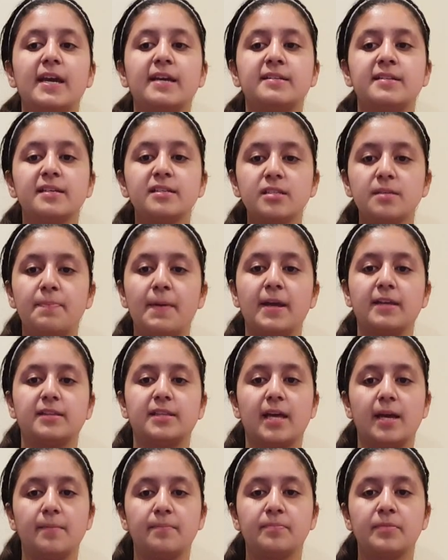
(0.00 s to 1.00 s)
anticipate
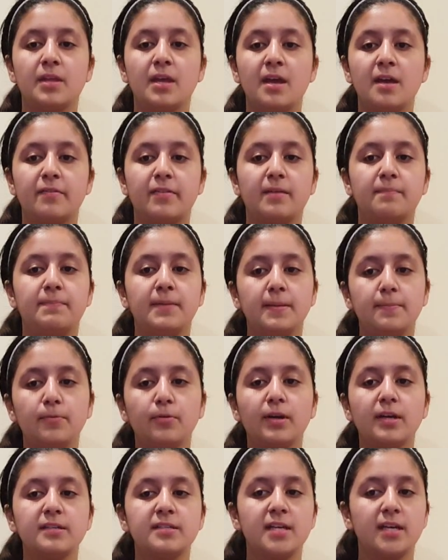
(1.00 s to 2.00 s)
them, then
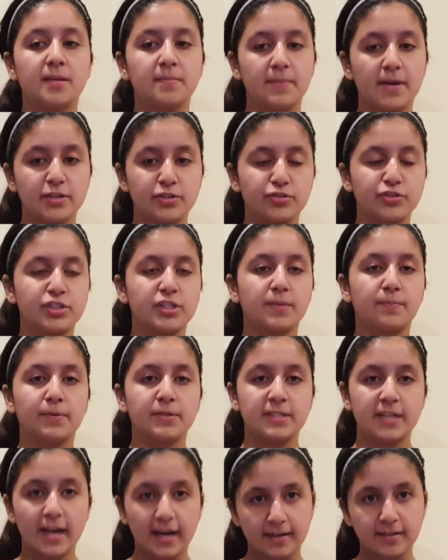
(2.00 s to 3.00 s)
people can take measures to
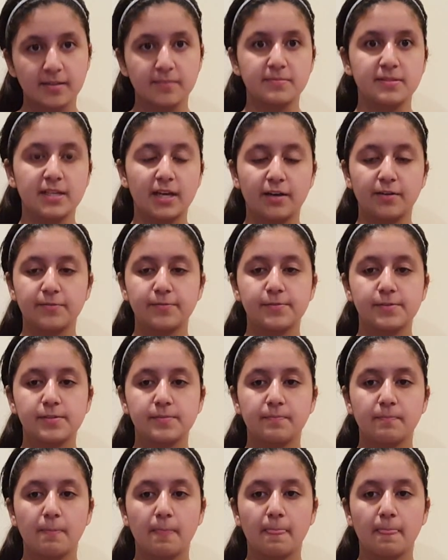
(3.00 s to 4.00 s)
protect themselves.